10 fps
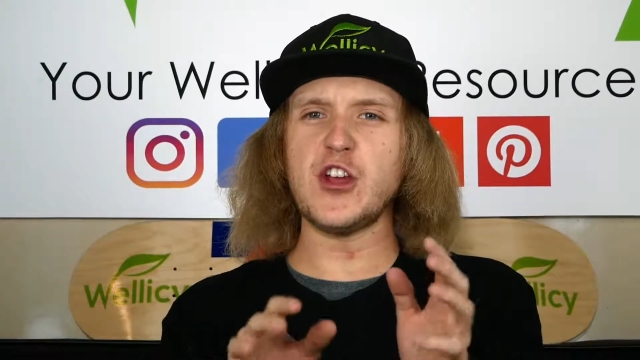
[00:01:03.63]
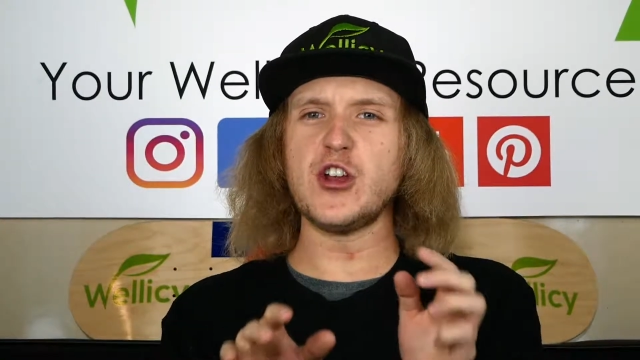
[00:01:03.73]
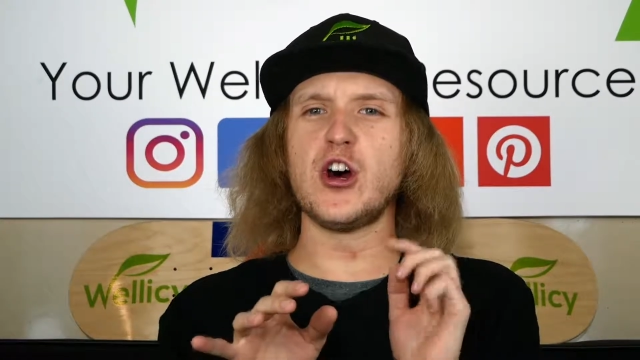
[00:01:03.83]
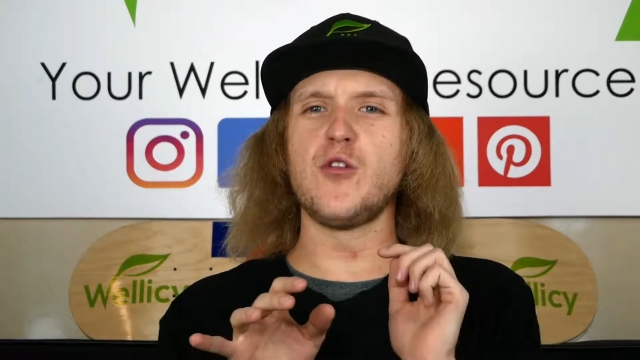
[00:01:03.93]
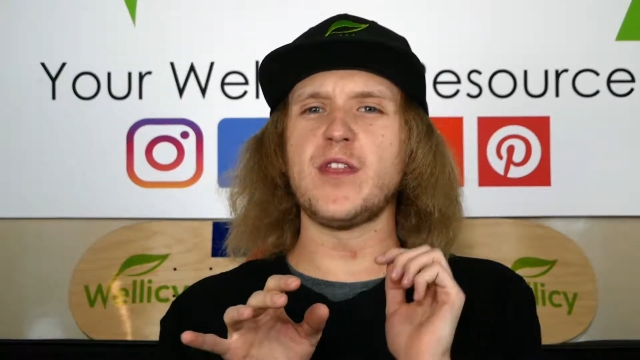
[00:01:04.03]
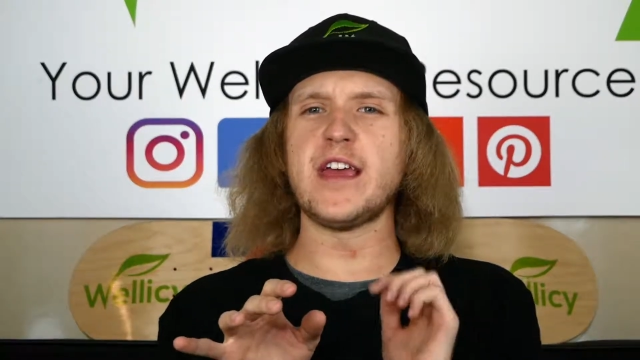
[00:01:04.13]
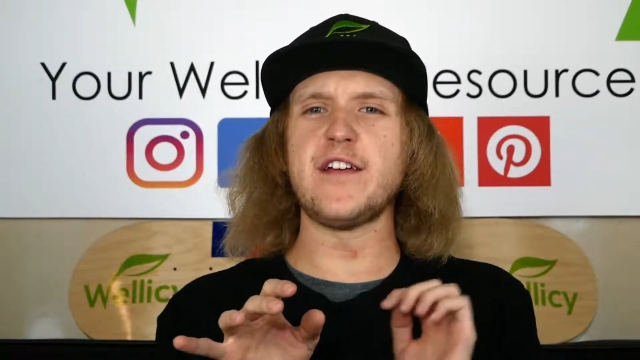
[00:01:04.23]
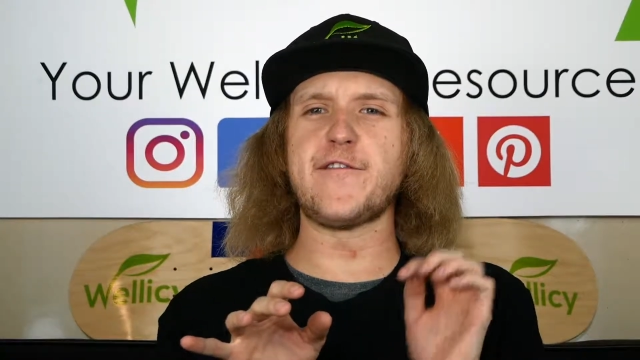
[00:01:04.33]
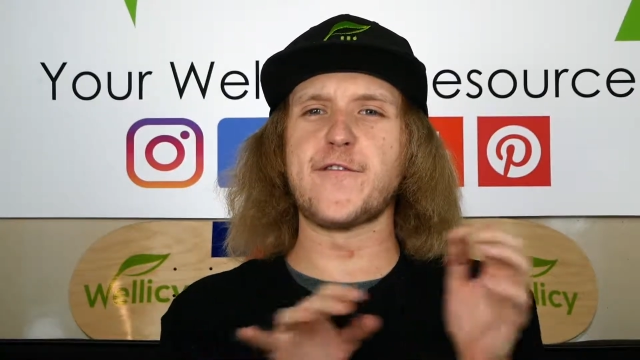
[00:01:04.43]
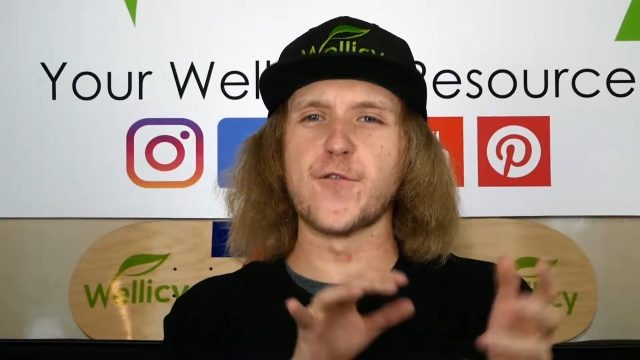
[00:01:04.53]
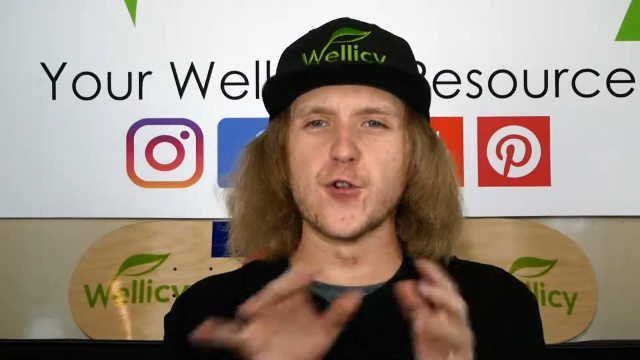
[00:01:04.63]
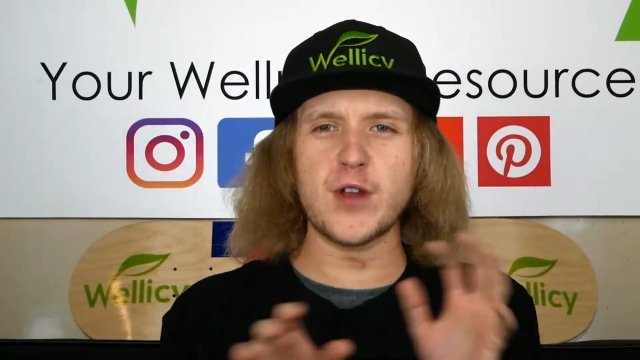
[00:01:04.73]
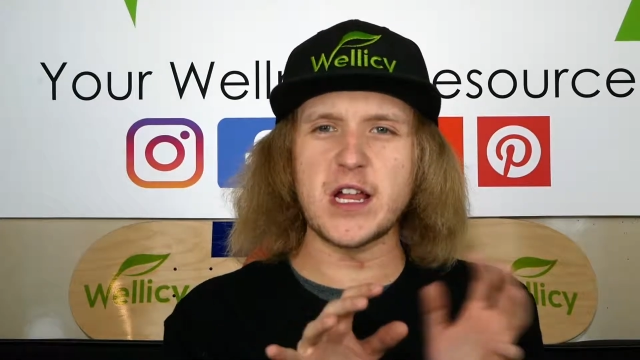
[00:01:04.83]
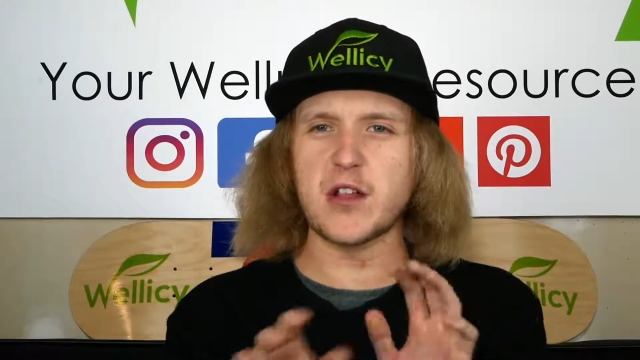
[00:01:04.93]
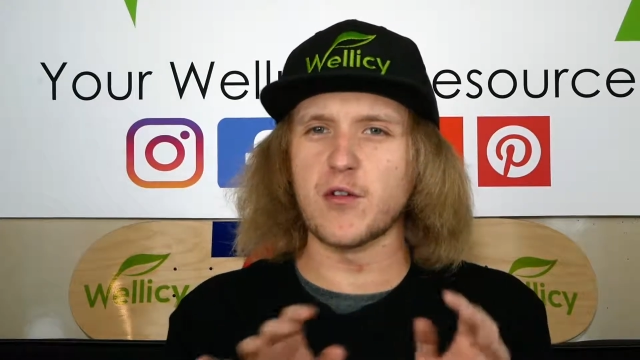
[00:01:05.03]
you know, the
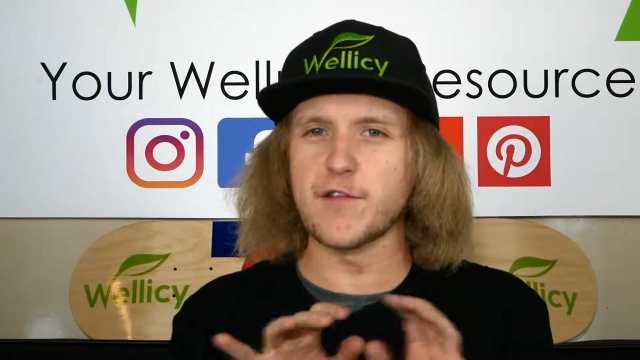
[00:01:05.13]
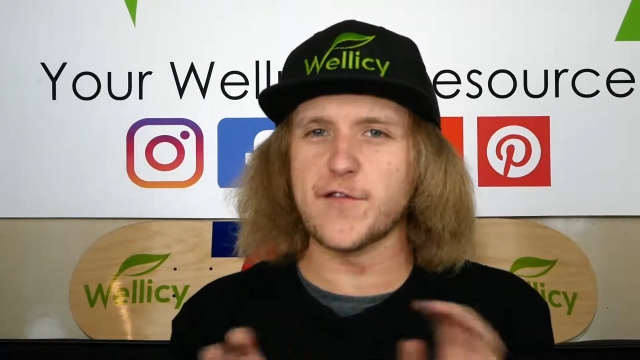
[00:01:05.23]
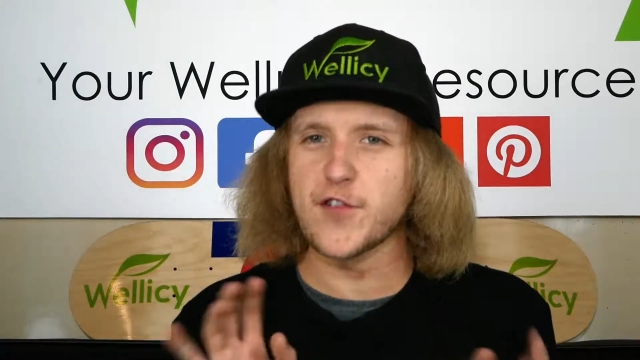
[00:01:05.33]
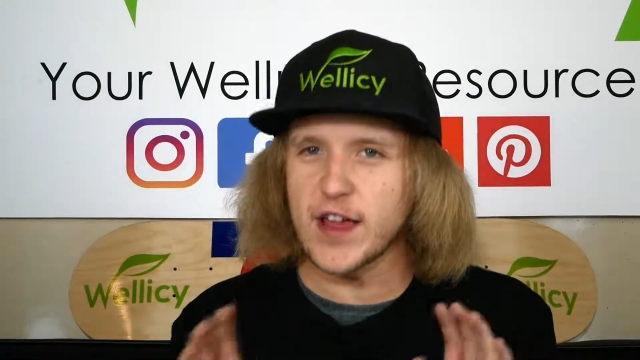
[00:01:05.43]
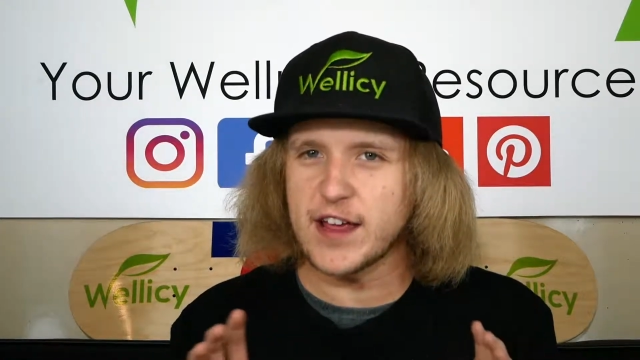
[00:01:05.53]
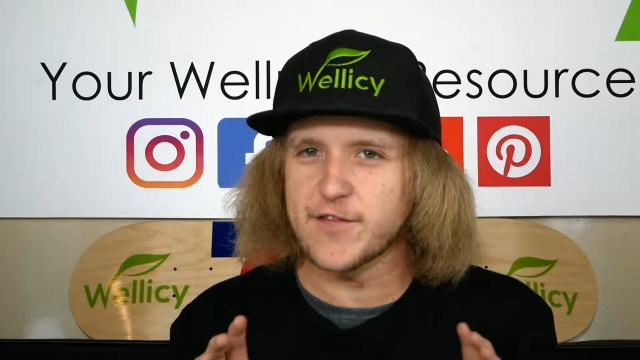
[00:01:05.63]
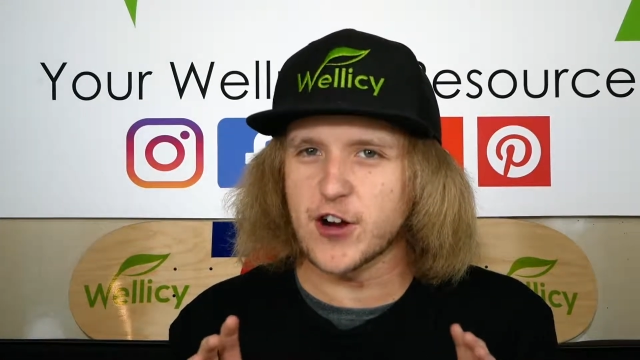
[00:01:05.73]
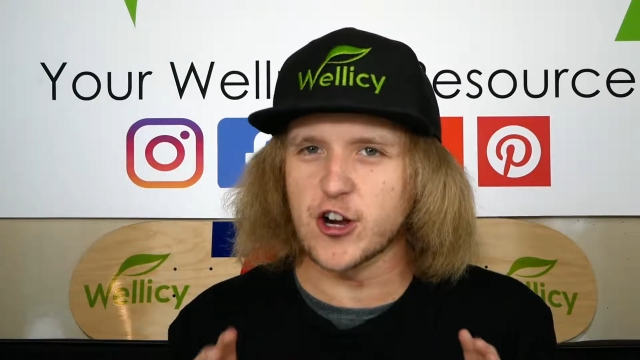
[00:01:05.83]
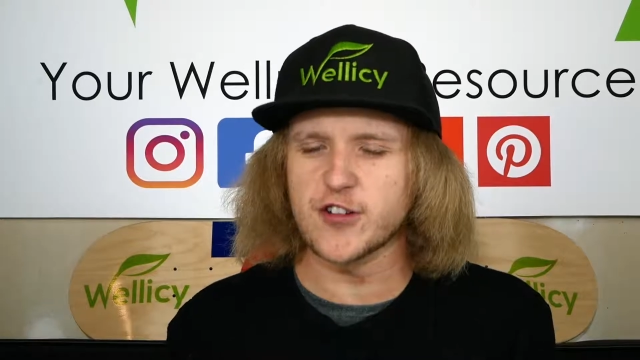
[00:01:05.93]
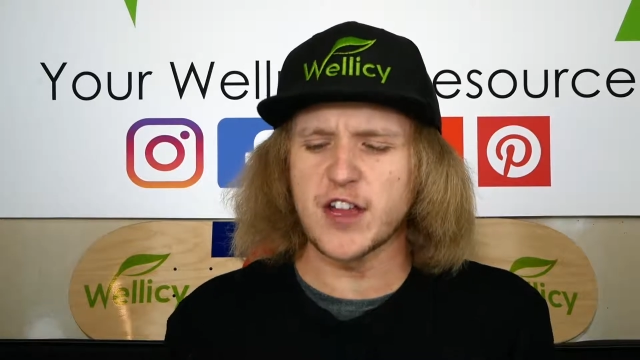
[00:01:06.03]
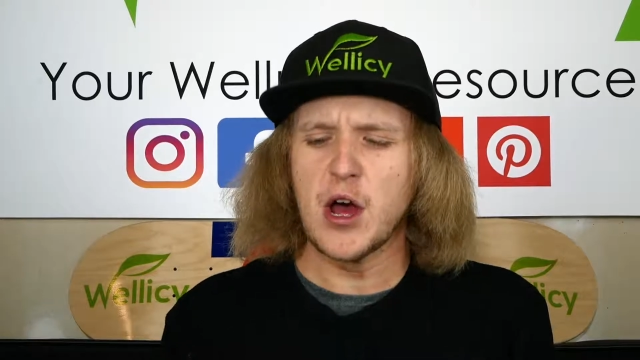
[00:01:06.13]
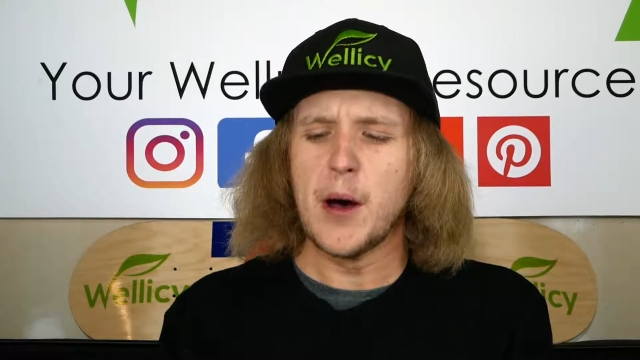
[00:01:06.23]
fruity sort of flavors,